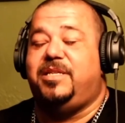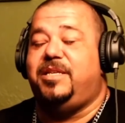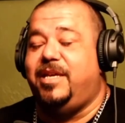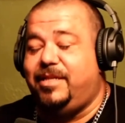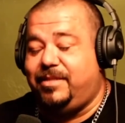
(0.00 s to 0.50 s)

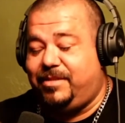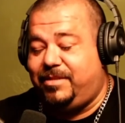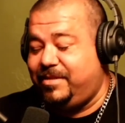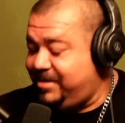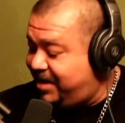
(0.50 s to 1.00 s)
Yes.
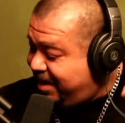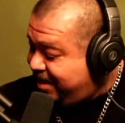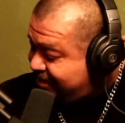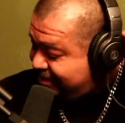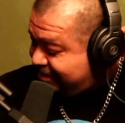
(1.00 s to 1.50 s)

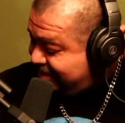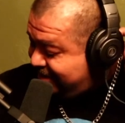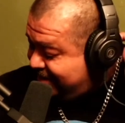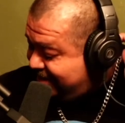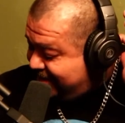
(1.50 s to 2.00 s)

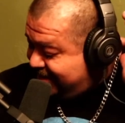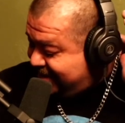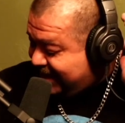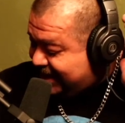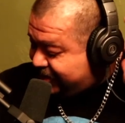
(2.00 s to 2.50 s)
A
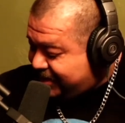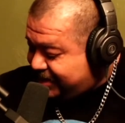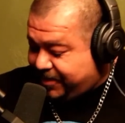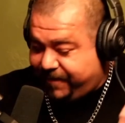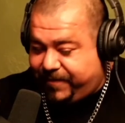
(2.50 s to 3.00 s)
guy tried to
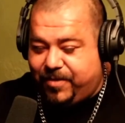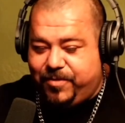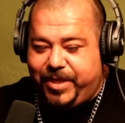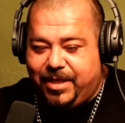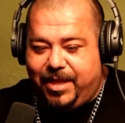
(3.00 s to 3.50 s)
start a fight with
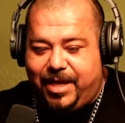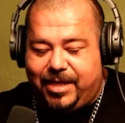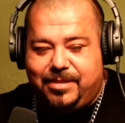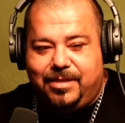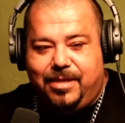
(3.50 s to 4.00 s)
me in class.